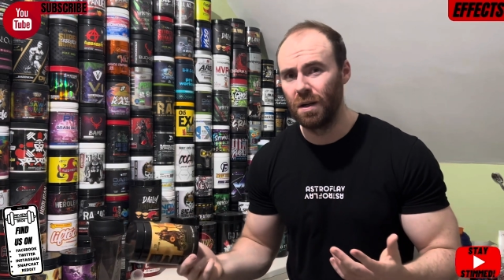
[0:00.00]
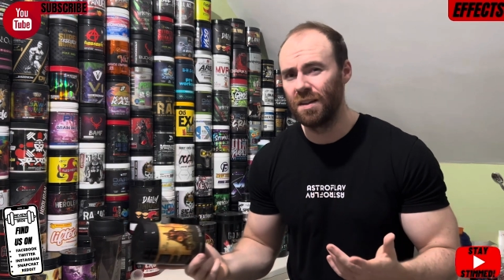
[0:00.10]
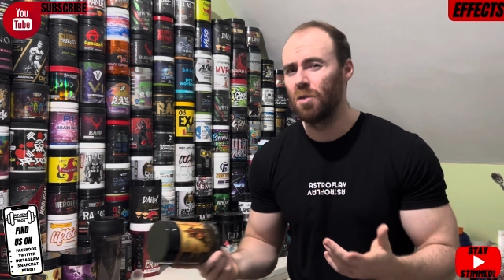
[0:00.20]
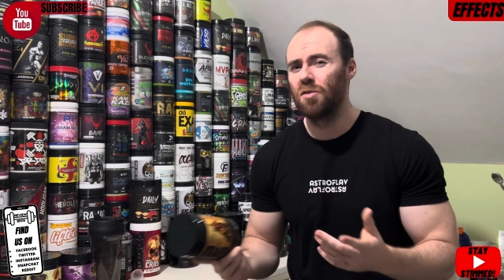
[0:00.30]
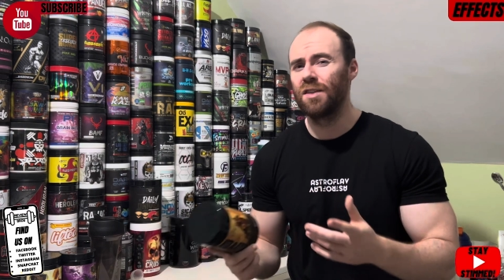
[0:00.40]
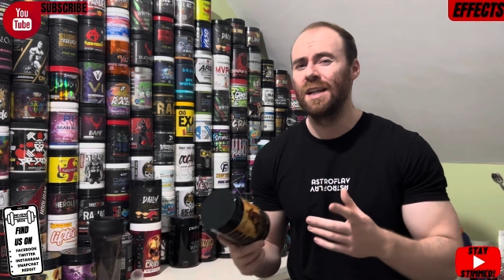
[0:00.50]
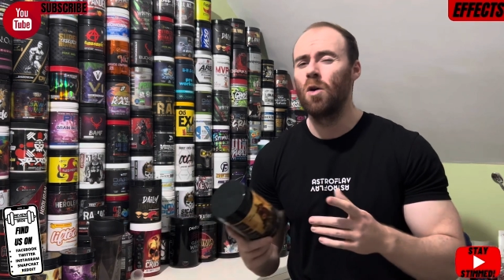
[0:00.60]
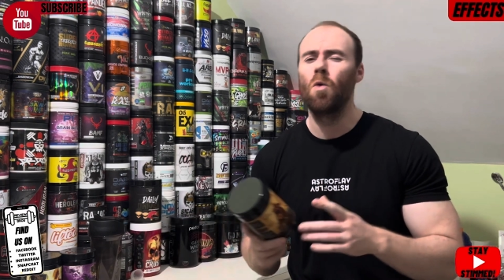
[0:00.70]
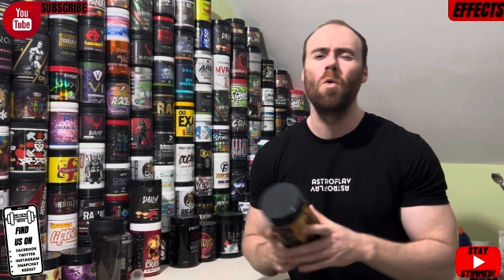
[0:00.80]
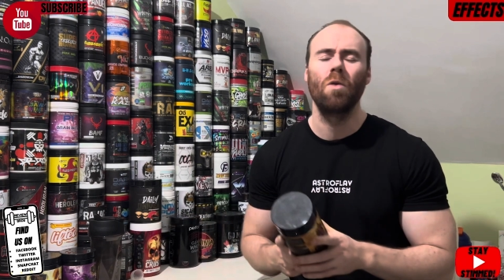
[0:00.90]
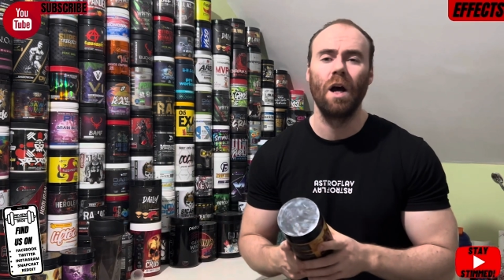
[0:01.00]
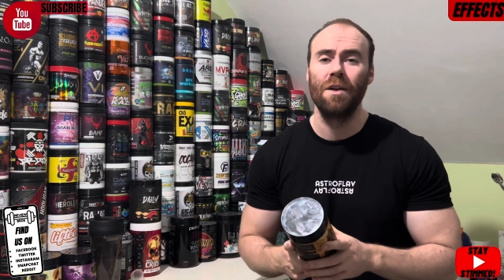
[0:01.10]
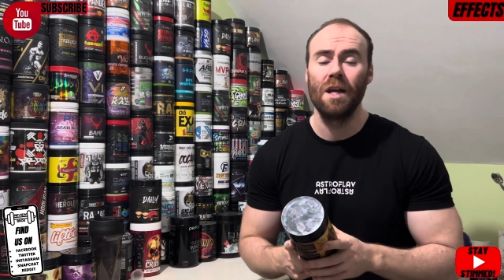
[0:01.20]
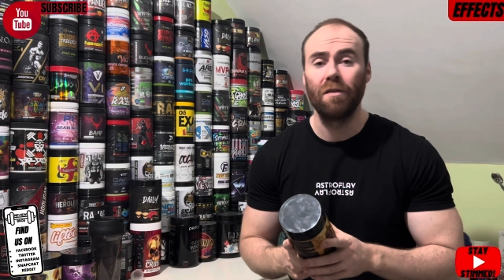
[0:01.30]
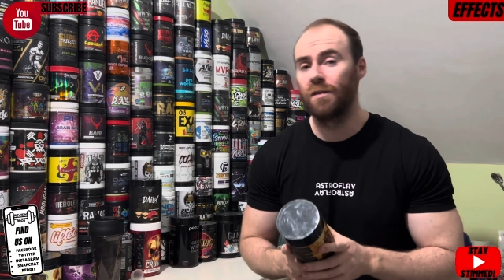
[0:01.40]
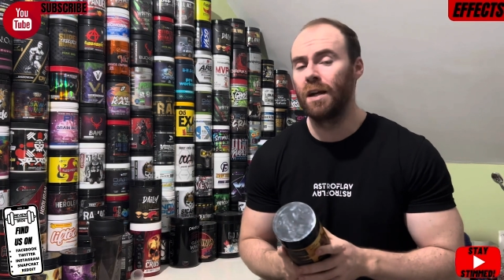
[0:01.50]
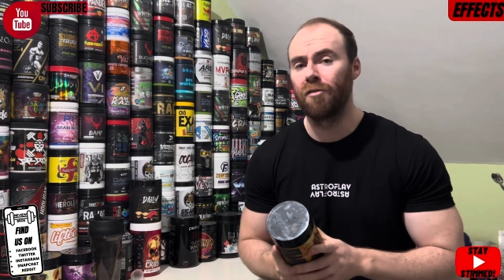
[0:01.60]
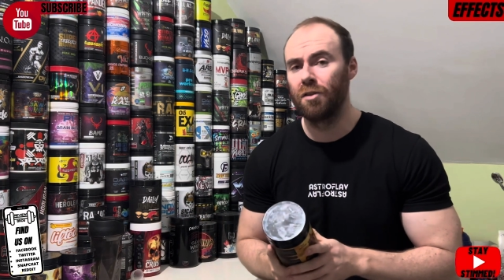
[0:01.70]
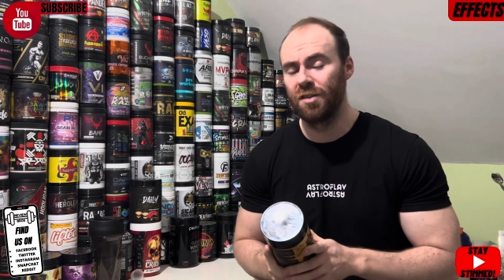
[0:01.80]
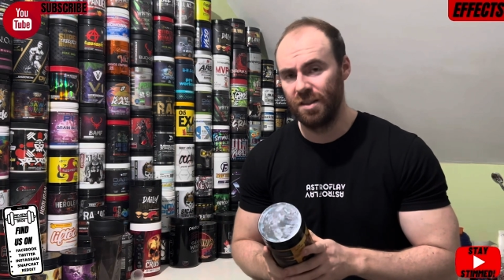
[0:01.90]
I don't see enough
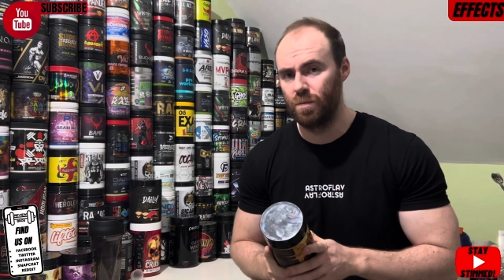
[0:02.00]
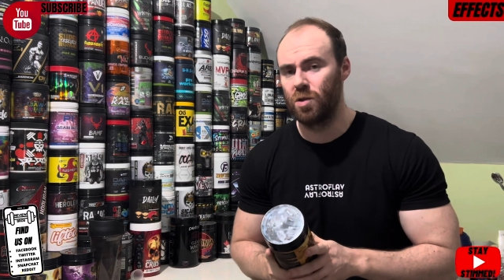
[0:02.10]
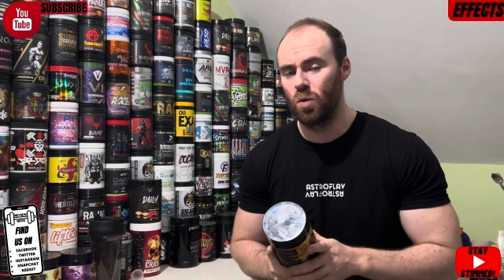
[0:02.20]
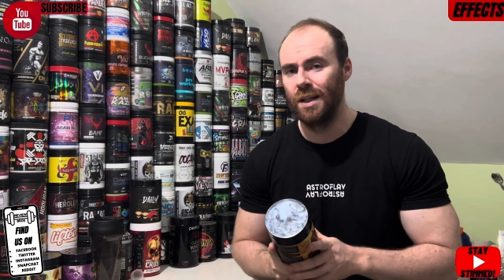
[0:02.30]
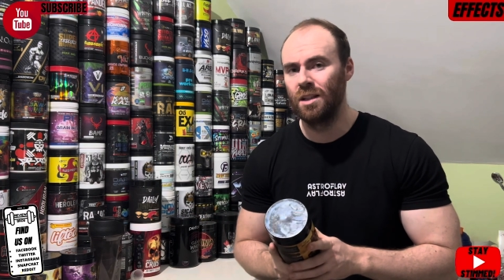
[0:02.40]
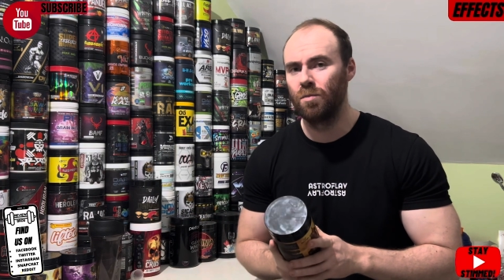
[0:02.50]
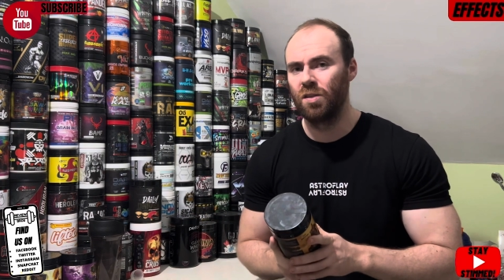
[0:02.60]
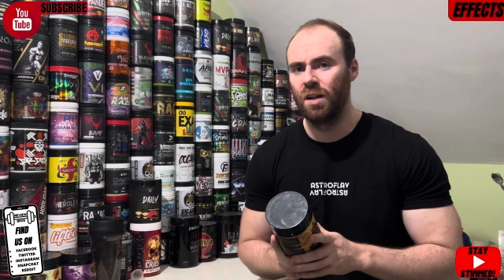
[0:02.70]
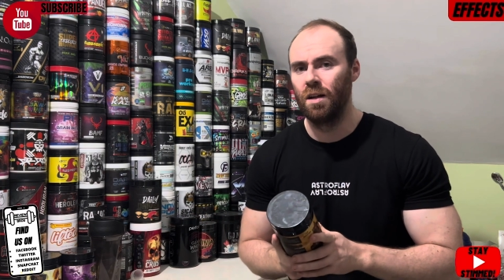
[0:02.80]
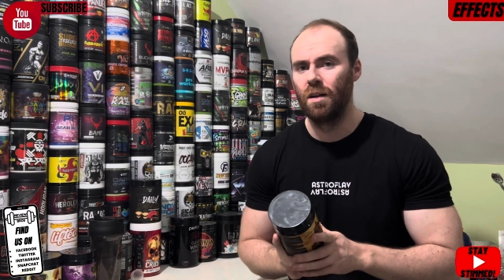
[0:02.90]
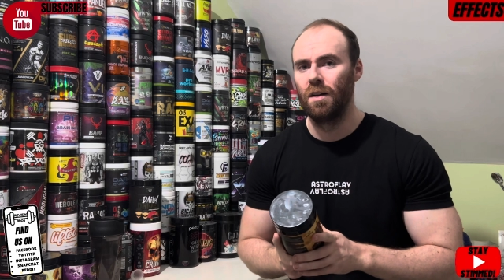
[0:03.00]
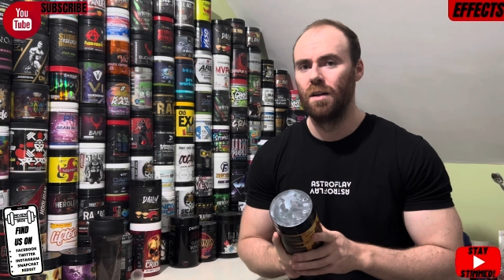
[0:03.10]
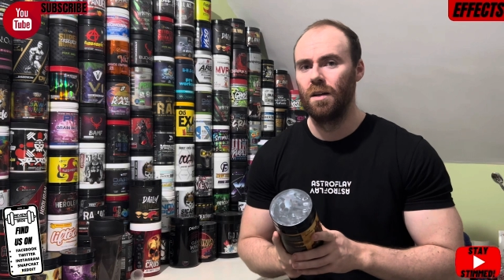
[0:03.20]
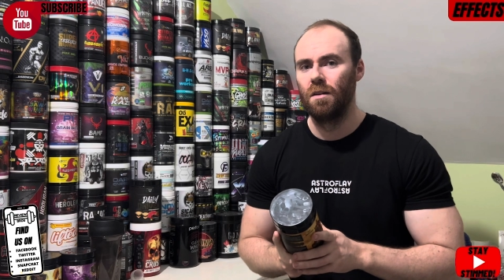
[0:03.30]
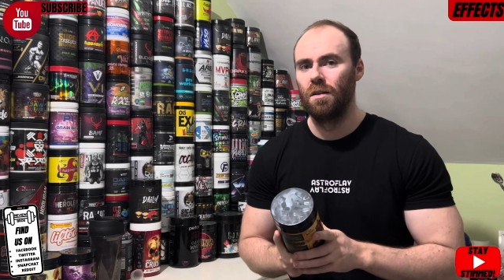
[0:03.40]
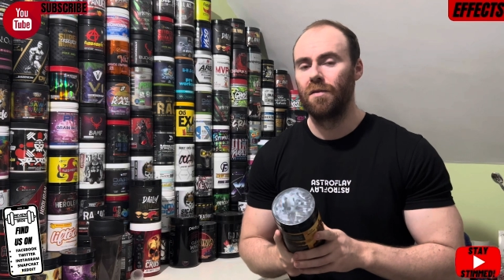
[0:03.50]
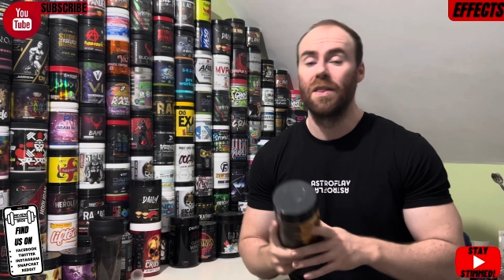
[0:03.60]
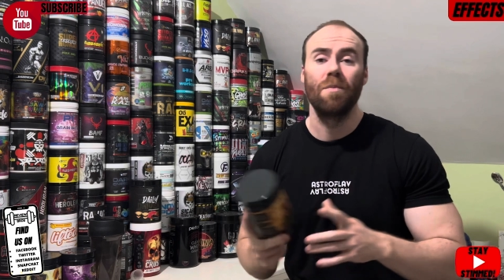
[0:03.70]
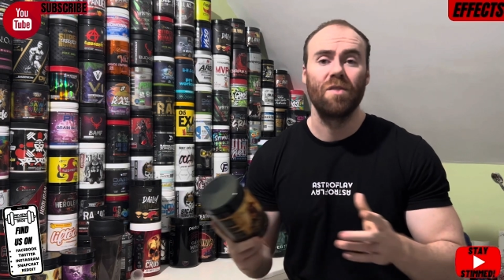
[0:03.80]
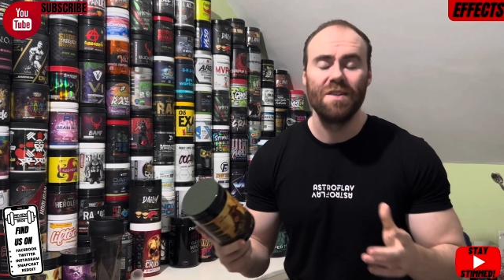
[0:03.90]
differences between them for
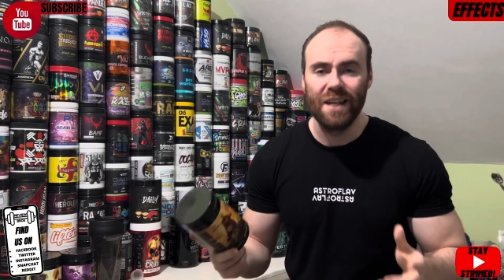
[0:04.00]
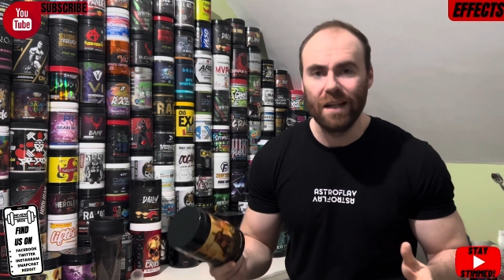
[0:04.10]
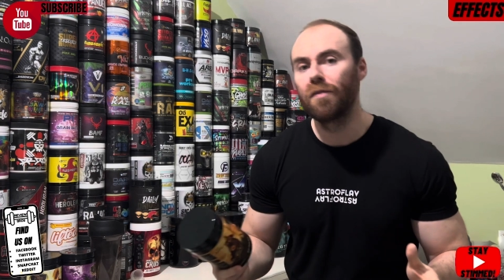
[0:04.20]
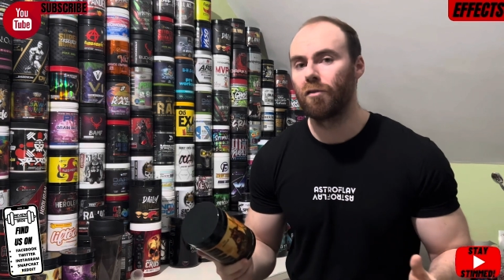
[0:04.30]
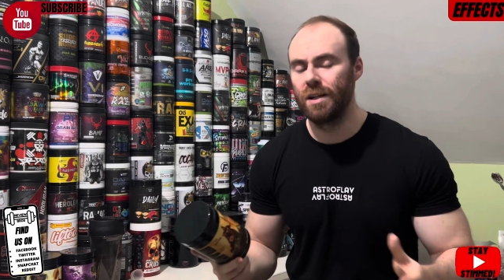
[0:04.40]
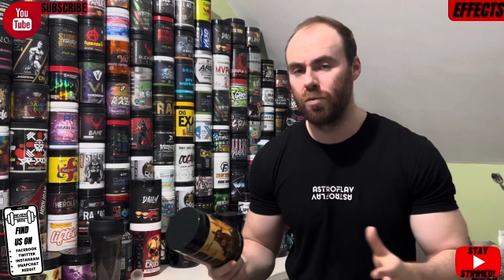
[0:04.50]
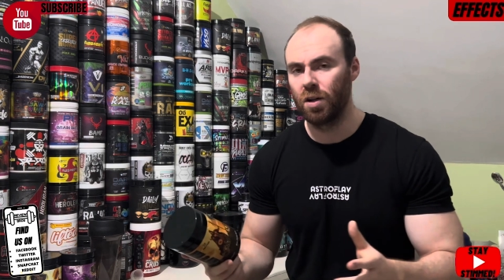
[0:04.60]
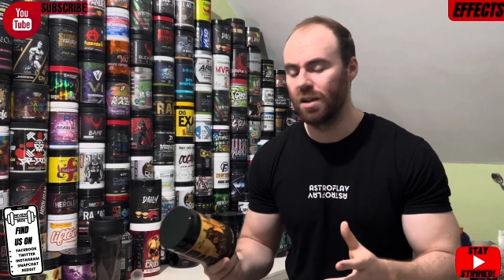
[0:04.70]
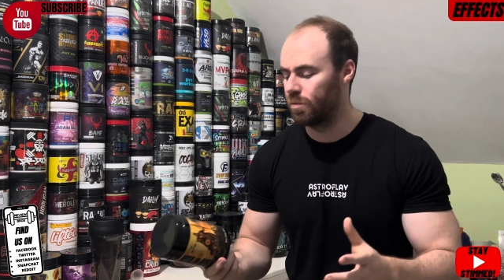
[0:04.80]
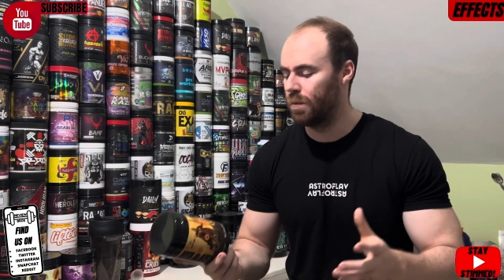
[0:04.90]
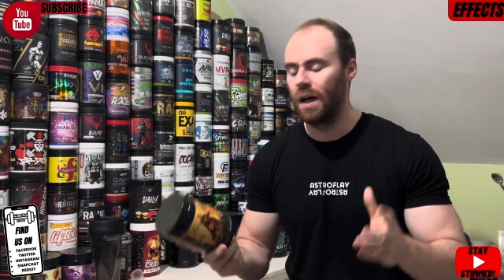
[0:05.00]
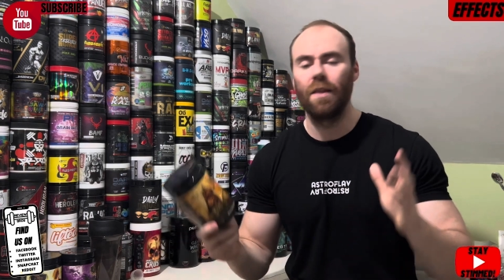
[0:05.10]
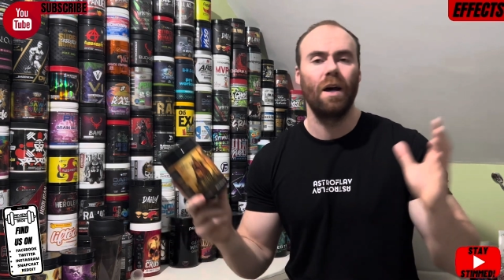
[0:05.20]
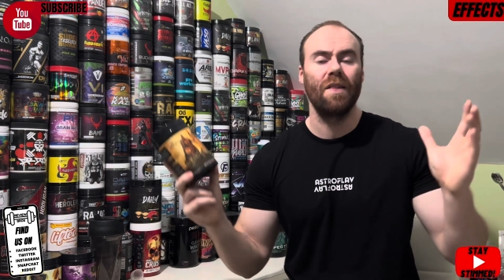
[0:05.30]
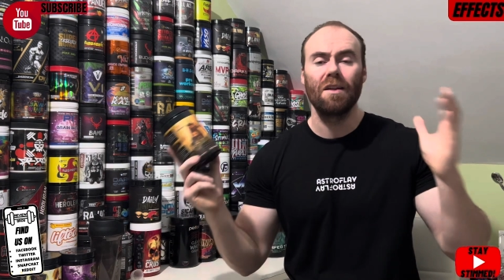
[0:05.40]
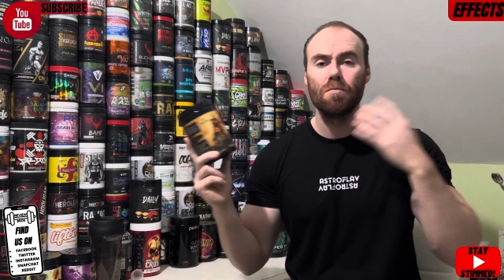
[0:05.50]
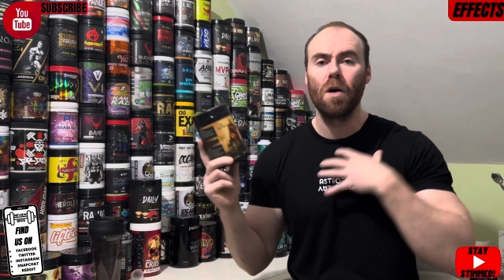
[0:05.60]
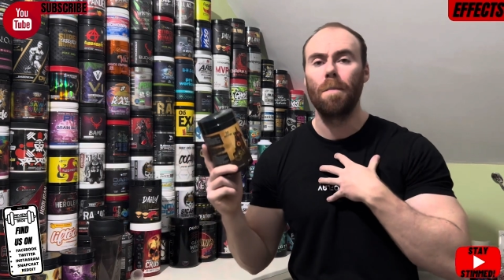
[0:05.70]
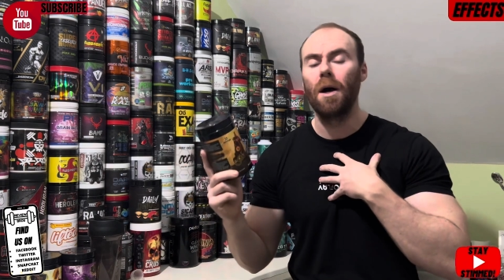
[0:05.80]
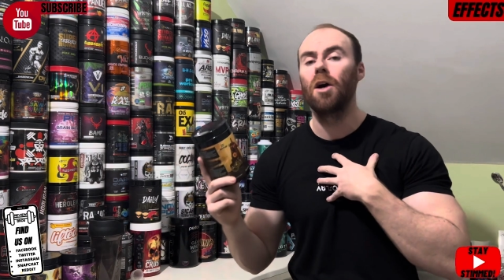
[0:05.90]
them to need free products. But that's
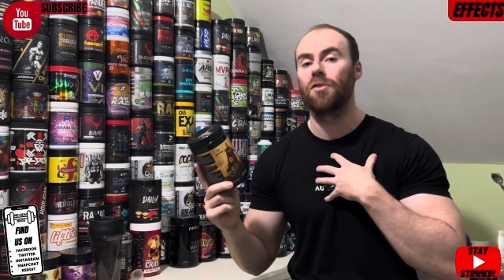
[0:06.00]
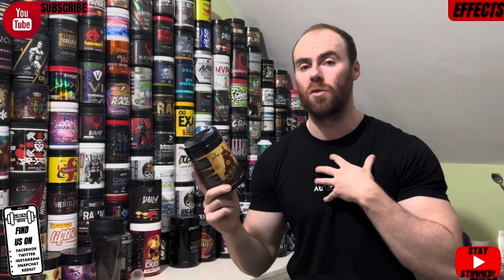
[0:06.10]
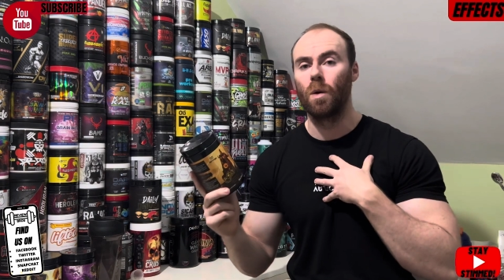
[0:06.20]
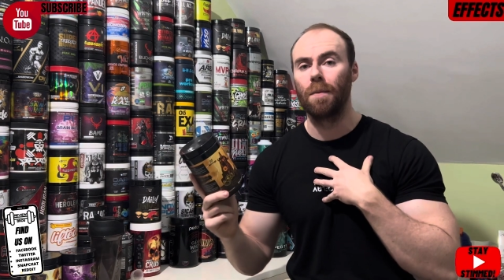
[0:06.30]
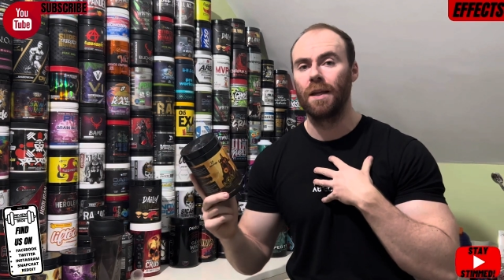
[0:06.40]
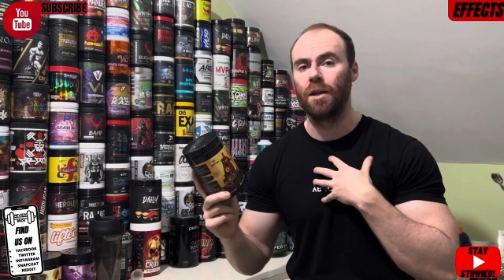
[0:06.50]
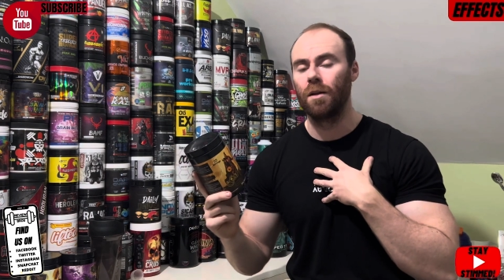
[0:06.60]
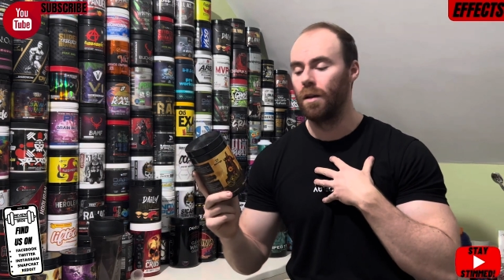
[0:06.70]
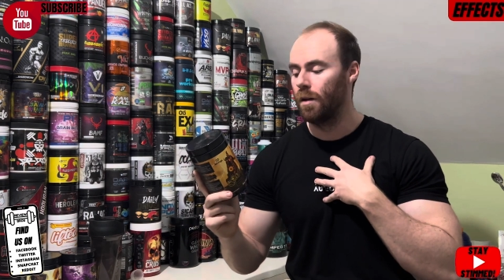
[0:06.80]
my personal opinion.